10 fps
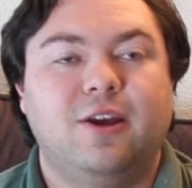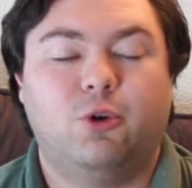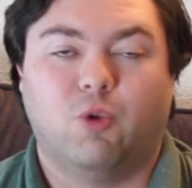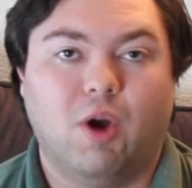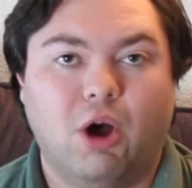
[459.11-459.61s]

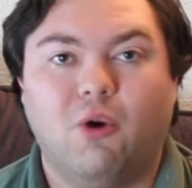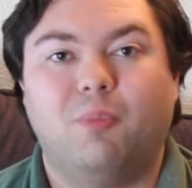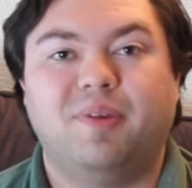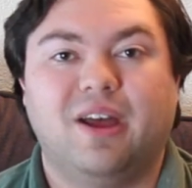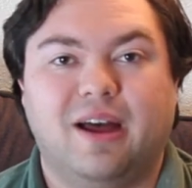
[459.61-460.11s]
grow
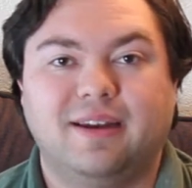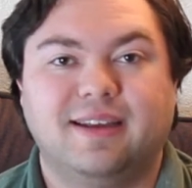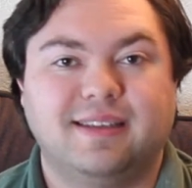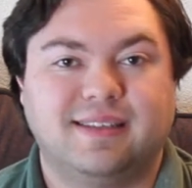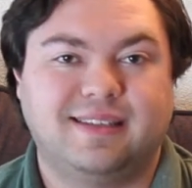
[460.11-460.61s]
beyond
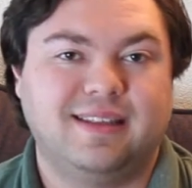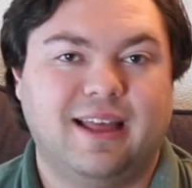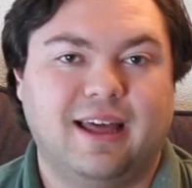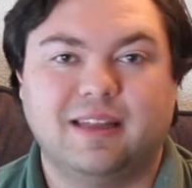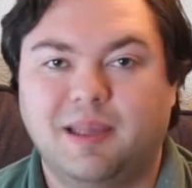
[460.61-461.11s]
his
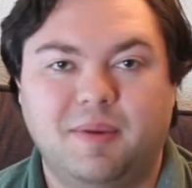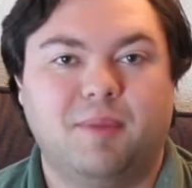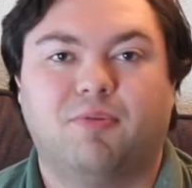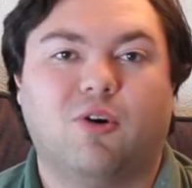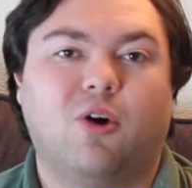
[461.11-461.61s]

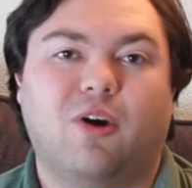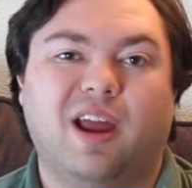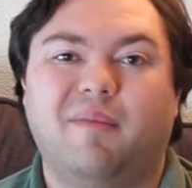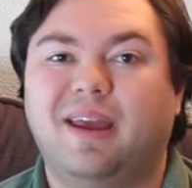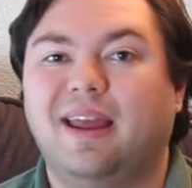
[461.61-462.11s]
limited
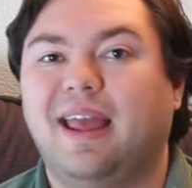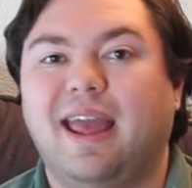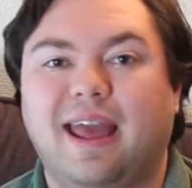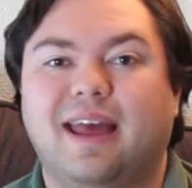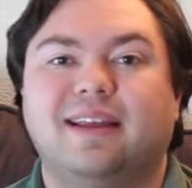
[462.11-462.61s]
programming
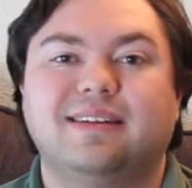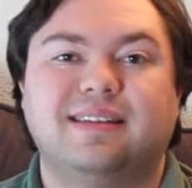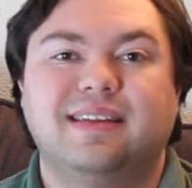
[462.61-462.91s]
and